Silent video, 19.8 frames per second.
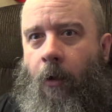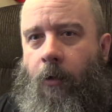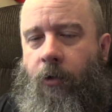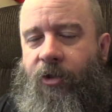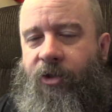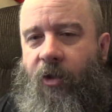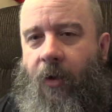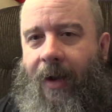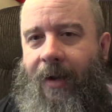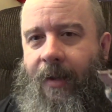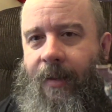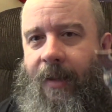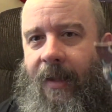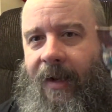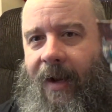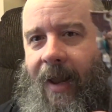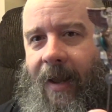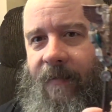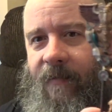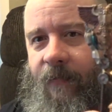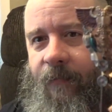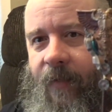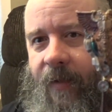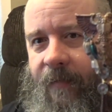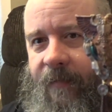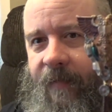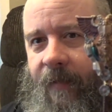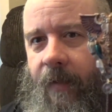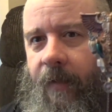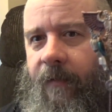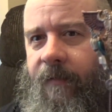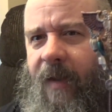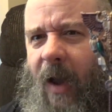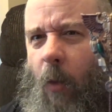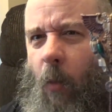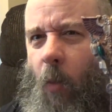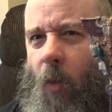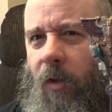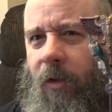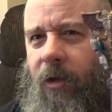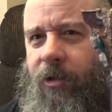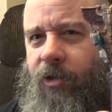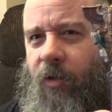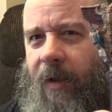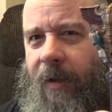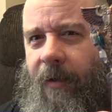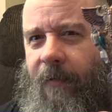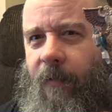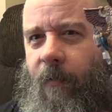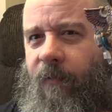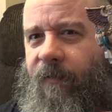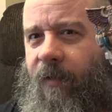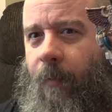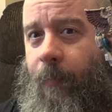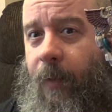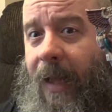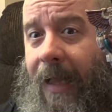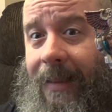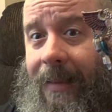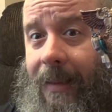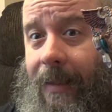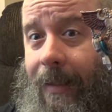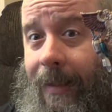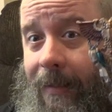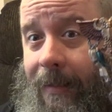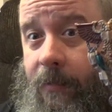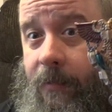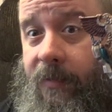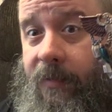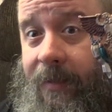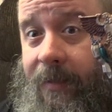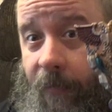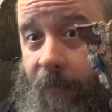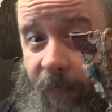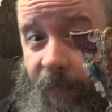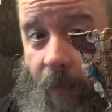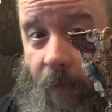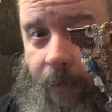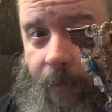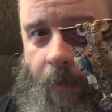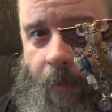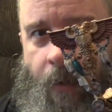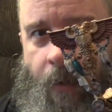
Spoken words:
So anything that has a Vexillus, I want to try to do something a little different.